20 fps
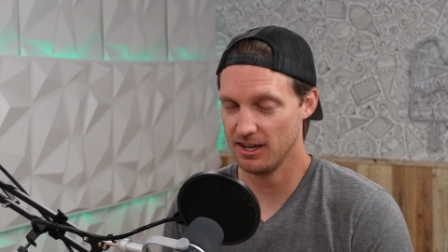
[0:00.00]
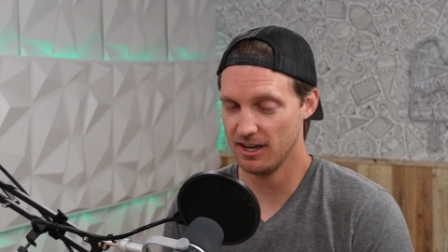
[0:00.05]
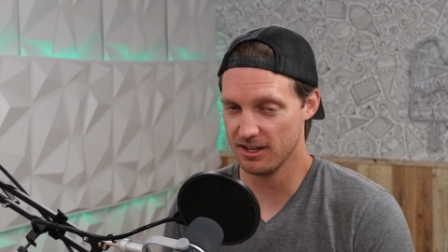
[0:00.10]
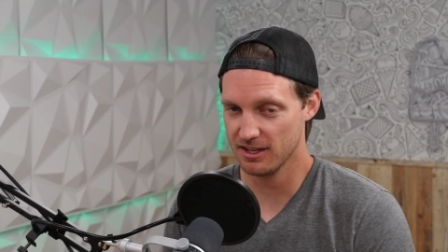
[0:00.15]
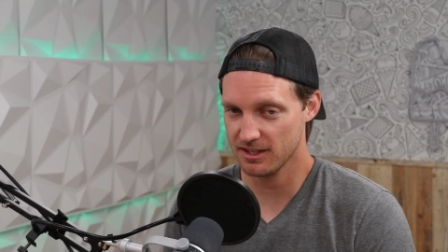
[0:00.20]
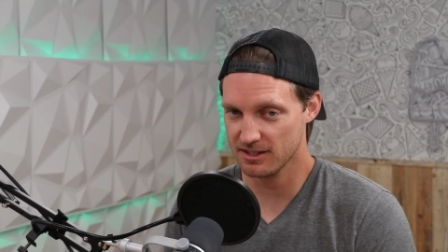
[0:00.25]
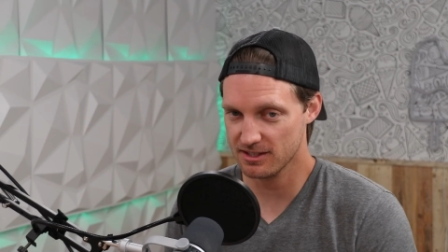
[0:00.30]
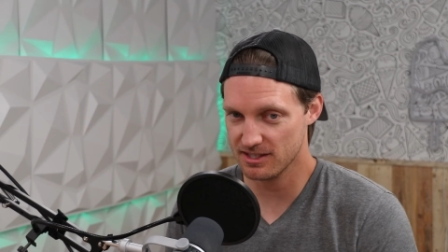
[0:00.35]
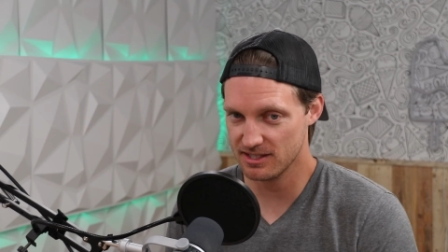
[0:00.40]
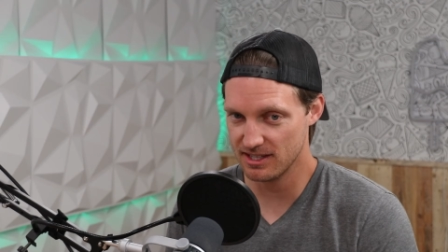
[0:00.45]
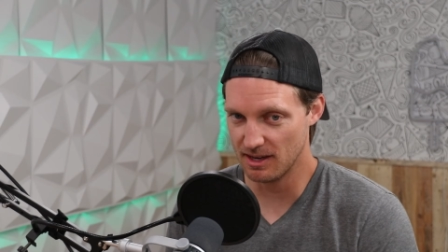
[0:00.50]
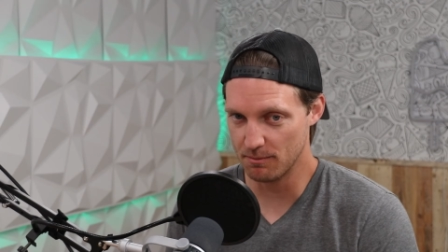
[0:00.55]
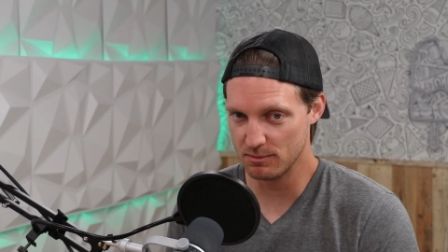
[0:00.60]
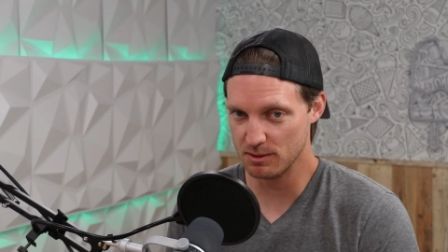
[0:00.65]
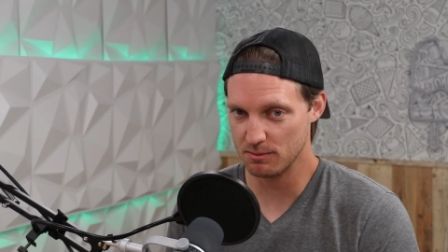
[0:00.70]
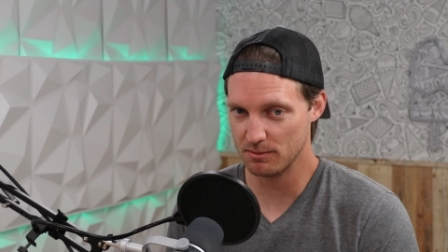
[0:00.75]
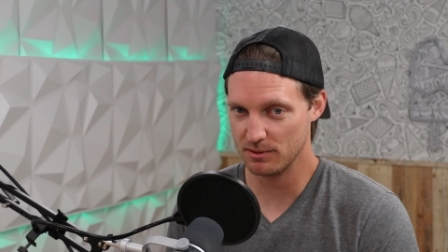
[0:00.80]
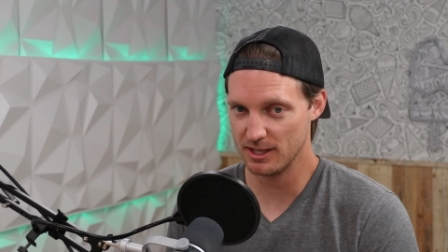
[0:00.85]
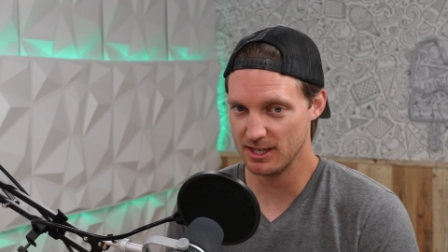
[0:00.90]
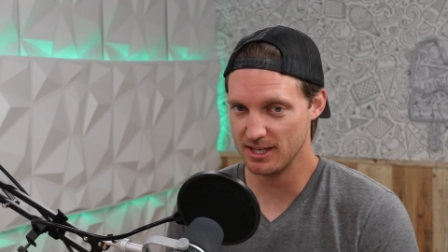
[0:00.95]

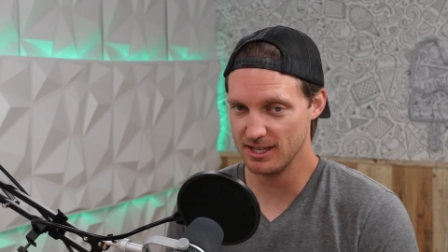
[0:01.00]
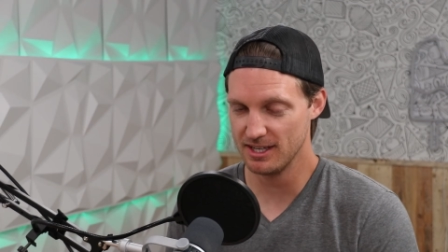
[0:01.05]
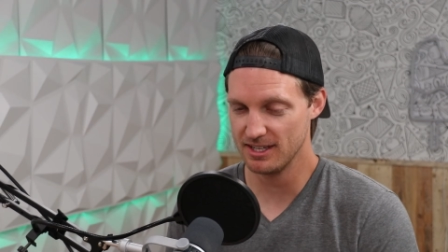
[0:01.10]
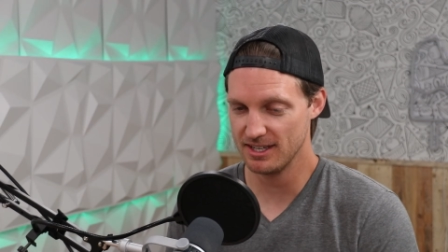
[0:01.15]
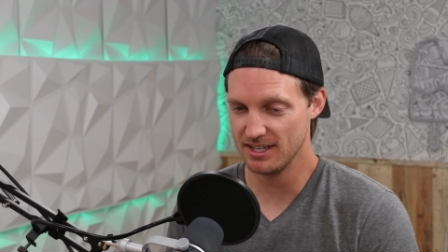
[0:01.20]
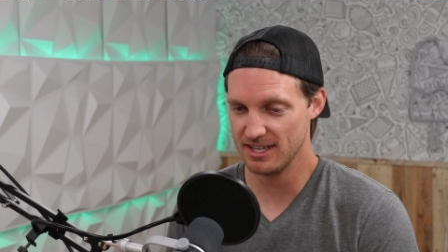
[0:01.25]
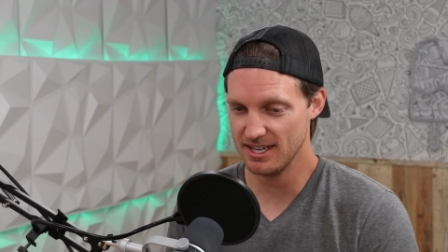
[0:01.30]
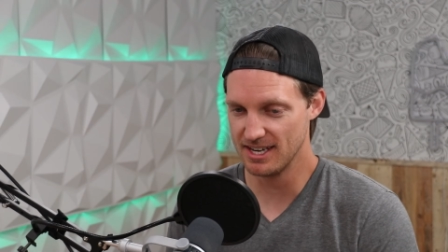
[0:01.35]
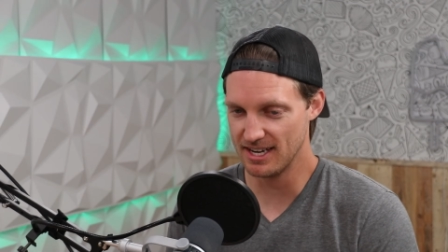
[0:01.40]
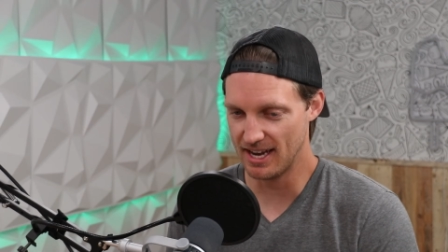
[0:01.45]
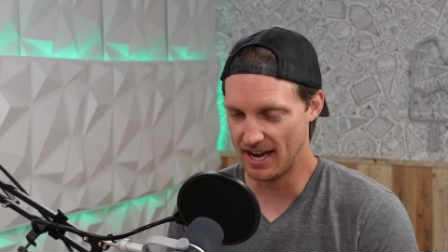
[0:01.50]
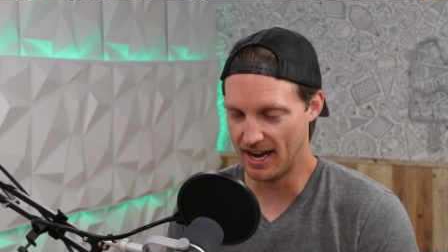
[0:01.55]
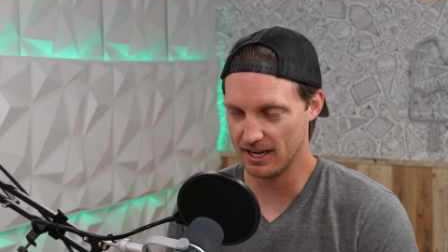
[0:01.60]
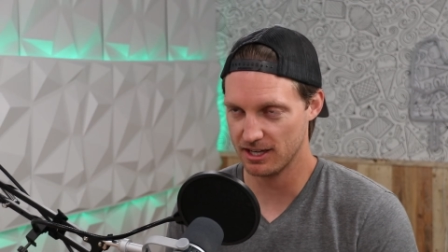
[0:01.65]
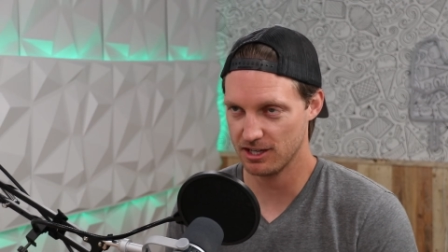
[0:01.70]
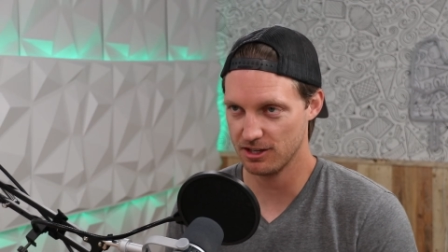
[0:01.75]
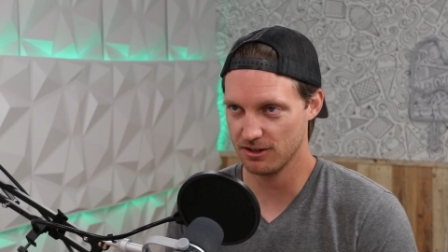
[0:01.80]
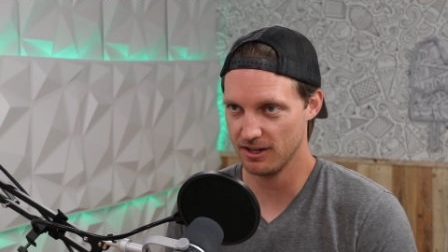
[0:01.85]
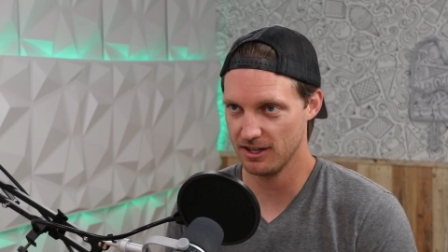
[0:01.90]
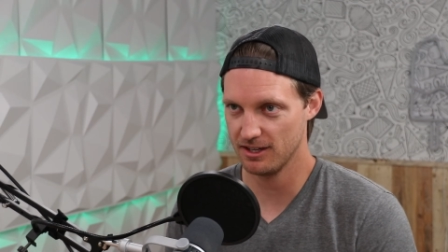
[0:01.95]
unacceptably
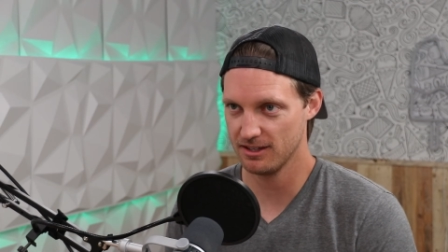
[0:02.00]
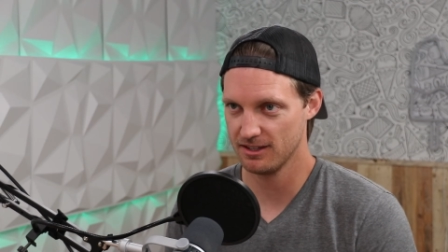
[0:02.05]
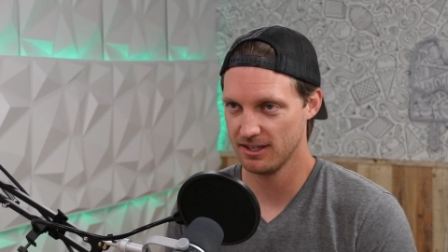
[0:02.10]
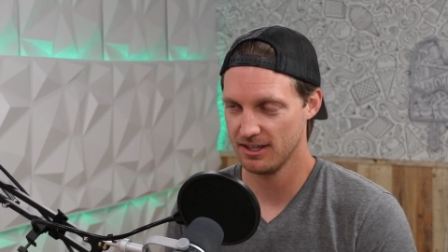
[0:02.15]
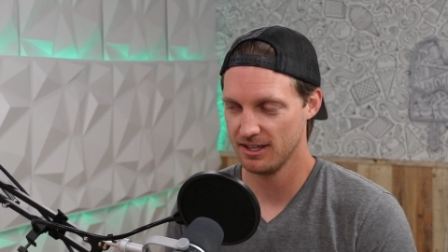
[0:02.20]
inaccurate,